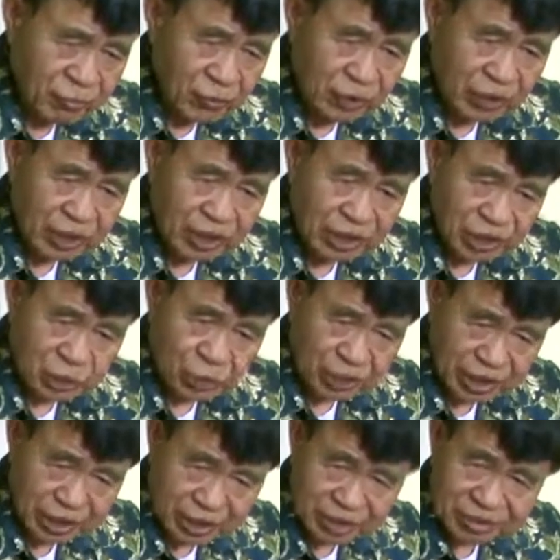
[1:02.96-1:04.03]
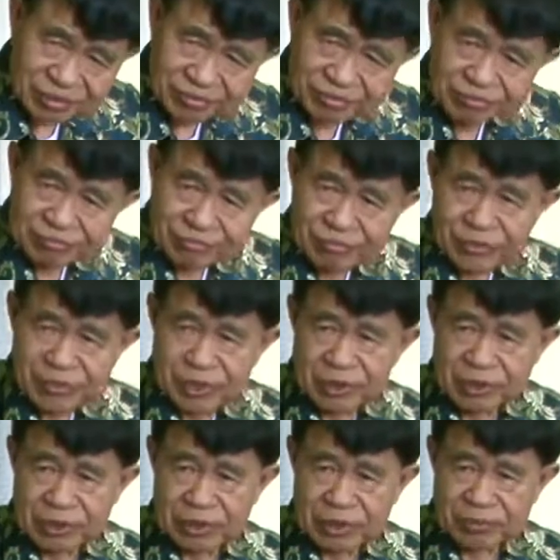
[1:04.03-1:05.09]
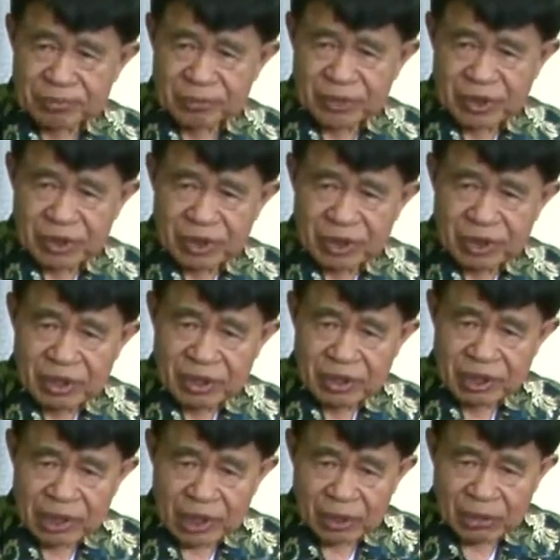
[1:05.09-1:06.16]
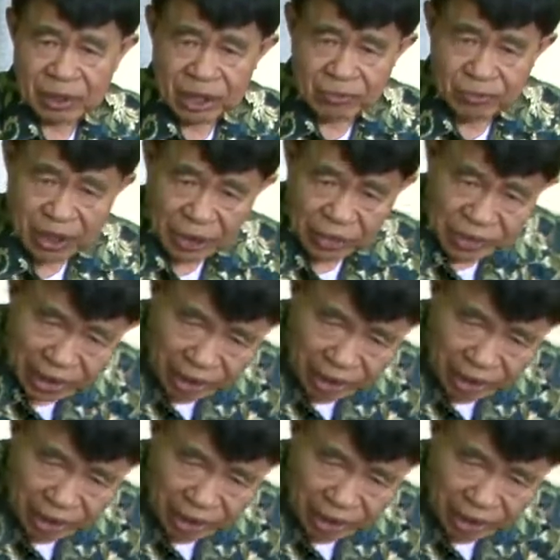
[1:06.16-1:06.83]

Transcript: yeah, it's okay. Told them. Now I found